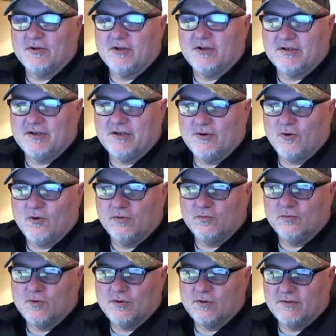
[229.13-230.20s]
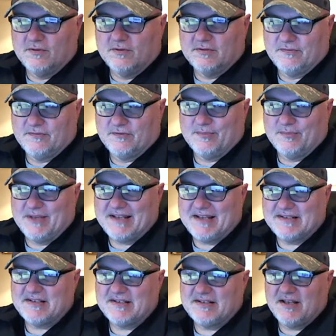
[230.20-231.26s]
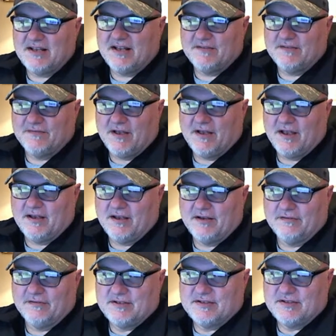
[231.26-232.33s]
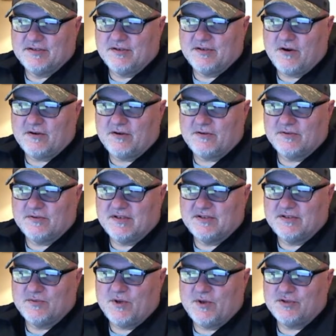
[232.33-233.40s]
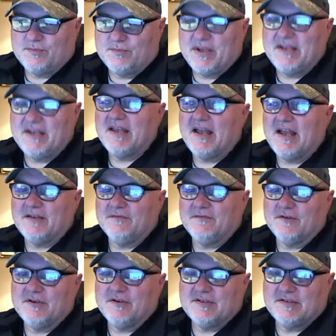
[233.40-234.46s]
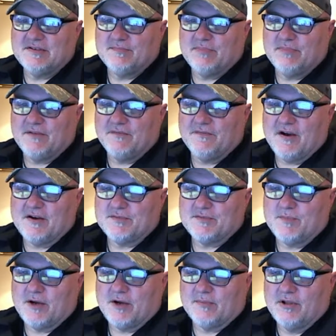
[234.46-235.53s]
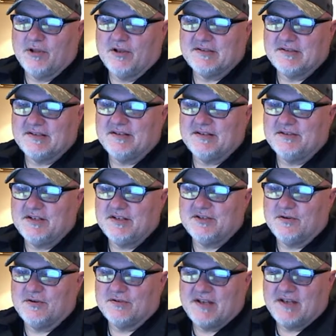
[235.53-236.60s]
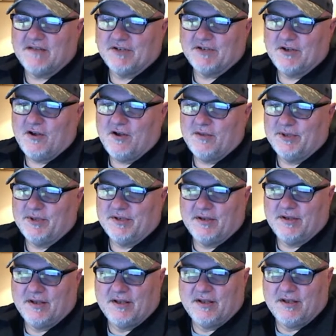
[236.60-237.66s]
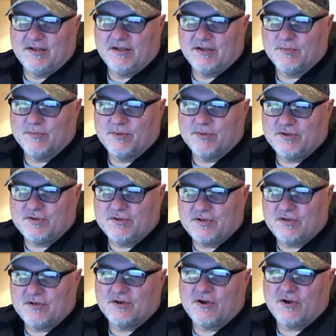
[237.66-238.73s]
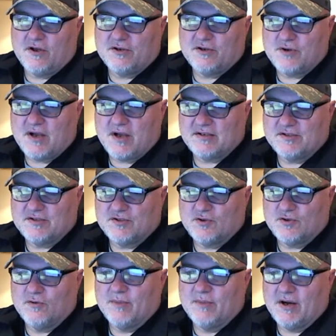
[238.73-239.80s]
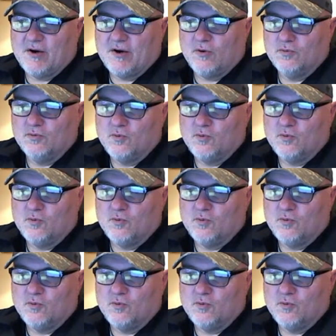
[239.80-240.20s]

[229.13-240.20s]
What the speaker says: on Old World from 1995. So the article says, what do Peak antifreeze, SplitFire spark plugs, and t-shirts have in common? They're produced under contract and sold by Old